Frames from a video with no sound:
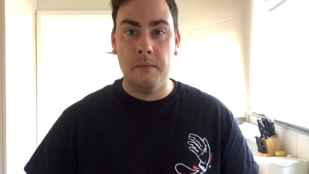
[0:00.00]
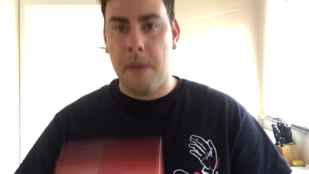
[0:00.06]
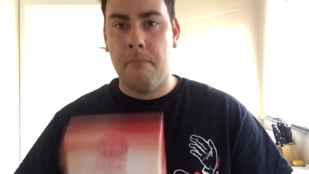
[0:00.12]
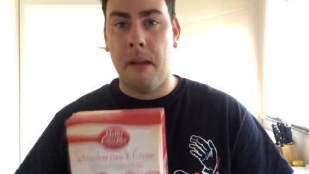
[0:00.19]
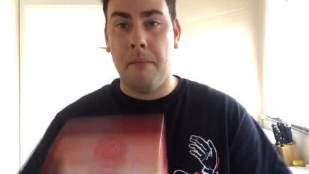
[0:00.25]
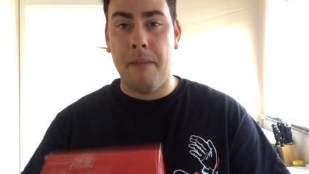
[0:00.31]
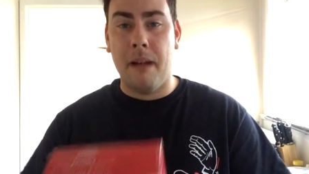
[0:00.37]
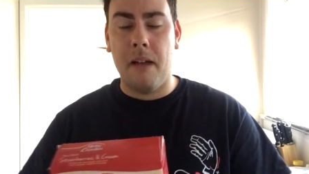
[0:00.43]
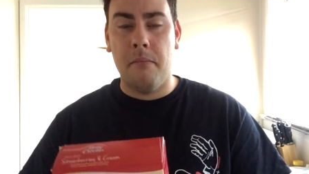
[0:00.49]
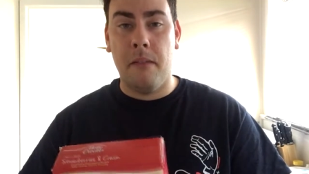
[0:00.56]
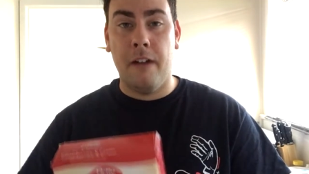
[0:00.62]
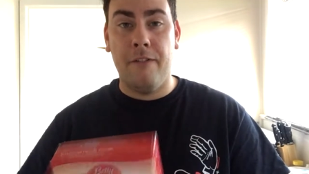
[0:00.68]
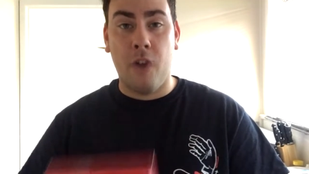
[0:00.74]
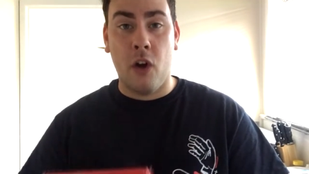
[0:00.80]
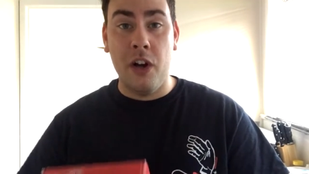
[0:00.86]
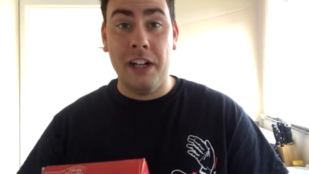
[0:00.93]
My
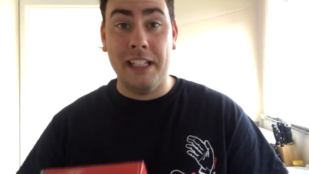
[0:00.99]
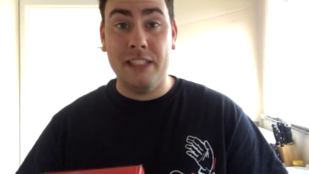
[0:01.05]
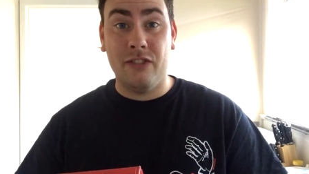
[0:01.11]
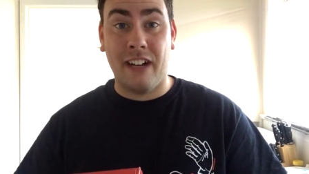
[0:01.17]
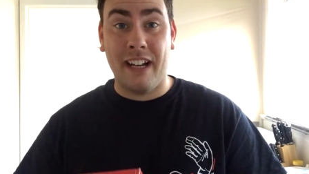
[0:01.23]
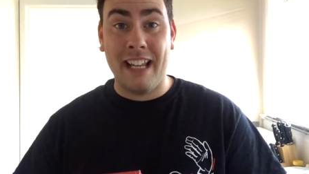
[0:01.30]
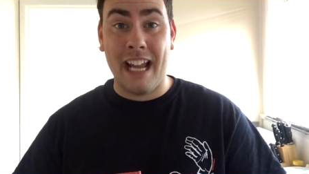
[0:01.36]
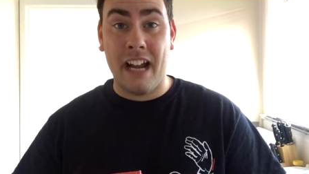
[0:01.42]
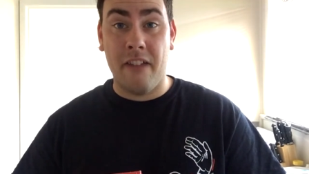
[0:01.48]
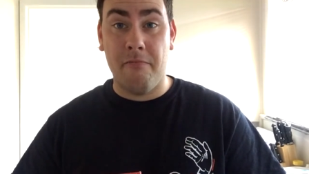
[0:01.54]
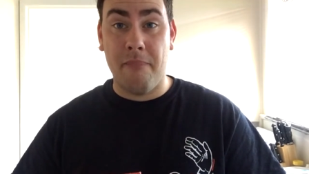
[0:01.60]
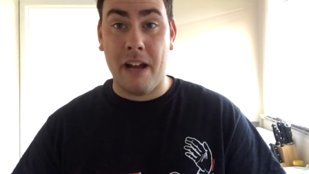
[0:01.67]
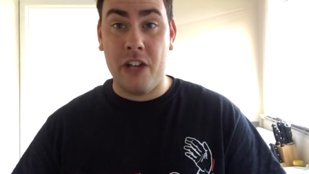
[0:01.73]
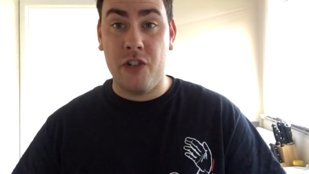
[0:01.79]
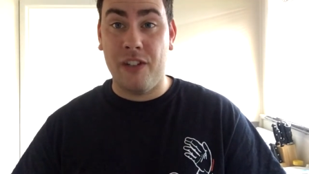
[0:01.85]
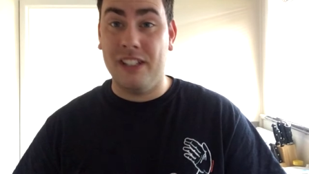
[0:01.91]
phone is running out of
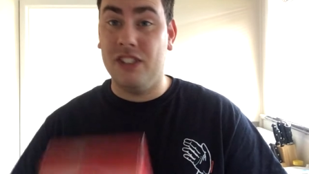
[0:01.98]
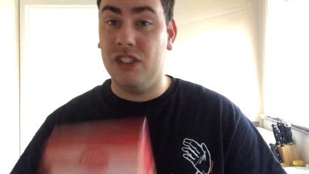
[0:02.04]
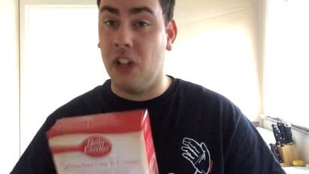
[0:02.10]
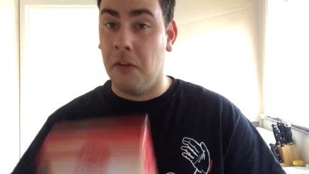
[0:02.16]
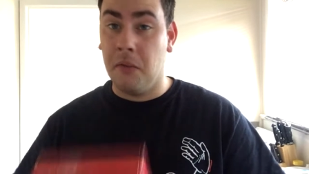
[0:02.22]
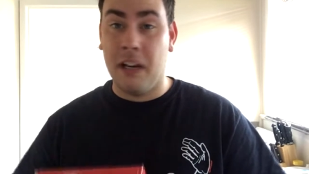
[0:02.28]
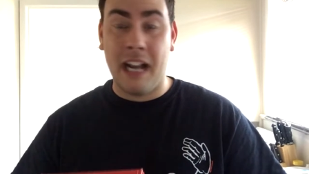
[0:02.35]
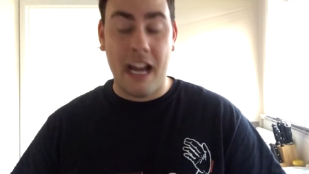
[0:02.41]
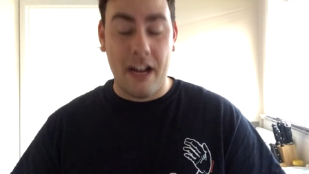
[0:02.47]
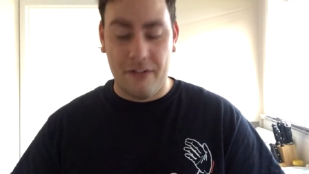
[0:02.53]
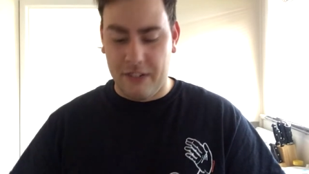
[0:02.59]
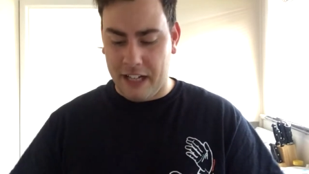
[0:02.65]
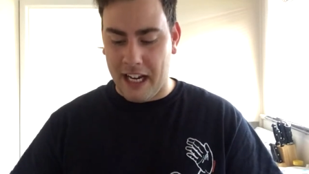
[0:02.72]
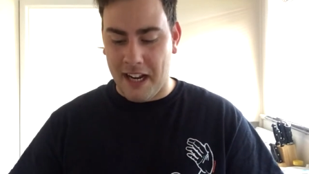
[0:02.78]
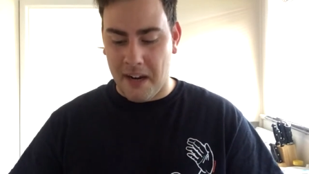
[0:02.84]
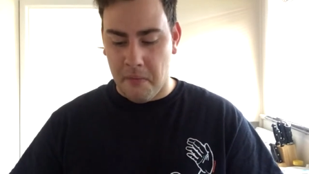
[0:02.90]
battery, so I'm going to have to
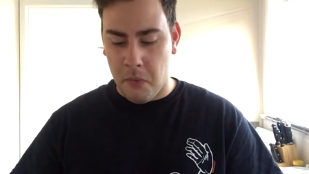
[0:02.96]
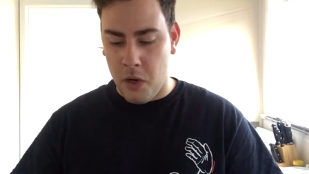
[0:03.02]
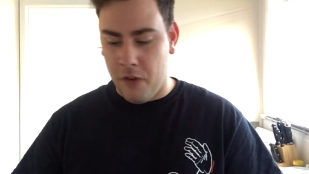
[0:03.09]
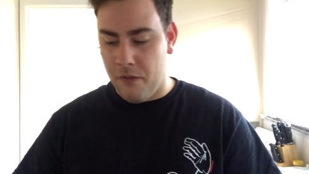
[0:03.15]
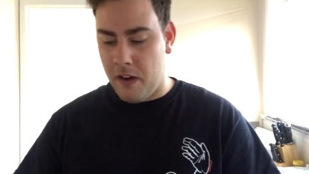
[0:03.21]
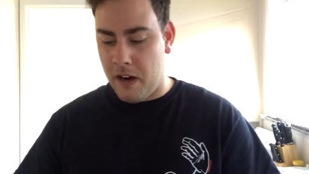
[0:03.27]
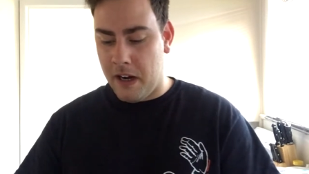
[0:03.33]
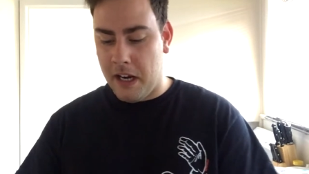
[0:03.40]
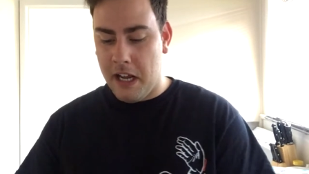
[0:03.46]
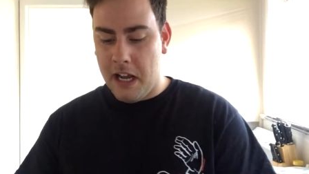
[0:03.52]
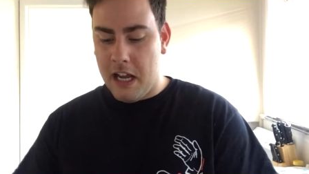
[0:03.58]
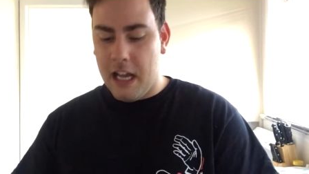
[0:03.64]
get a move on.